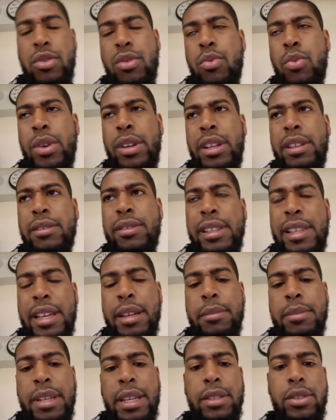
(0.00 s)
you're willing to
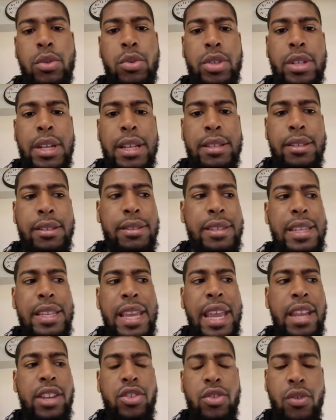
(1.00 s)
let him take those shots because he
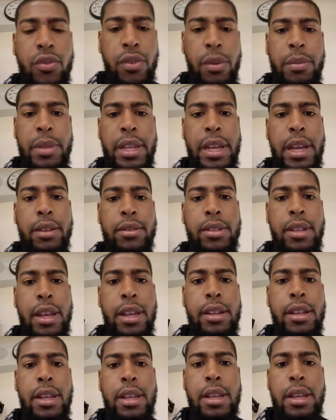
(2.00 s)
can't shoot from the
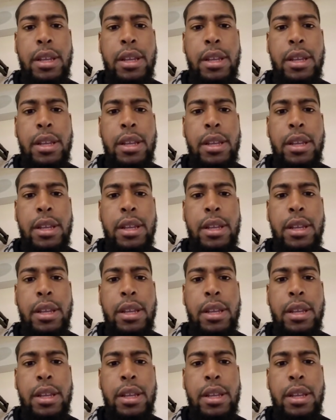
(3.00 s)
outside.